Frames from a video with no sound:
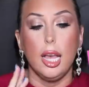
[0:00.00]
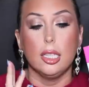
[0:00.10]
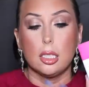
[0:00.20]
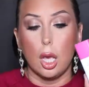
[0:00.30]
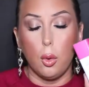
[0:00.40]

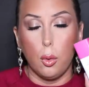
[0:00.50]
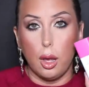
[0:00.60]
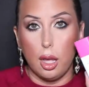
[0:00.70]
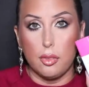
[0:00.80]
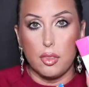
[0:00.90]
So
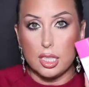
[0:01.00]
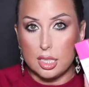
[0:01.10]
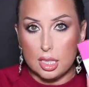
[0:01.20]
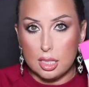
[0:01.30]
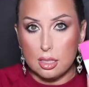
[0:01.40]

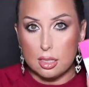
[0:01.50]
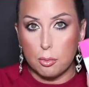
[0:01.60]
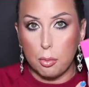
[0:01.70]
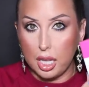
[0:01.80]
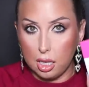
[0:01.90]
this
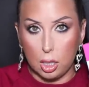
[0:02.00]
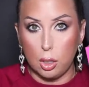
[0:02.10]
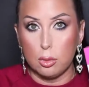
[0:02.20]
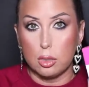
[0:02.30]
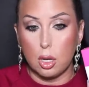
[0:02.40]
is being
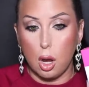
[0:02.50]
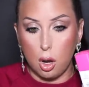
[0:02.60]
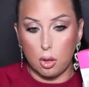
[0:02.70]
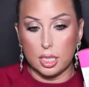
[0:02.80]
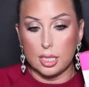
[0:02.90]
used
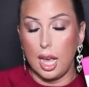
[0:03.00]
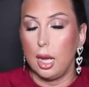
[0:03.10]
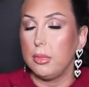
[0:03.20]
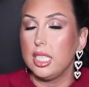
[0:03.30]
all the time.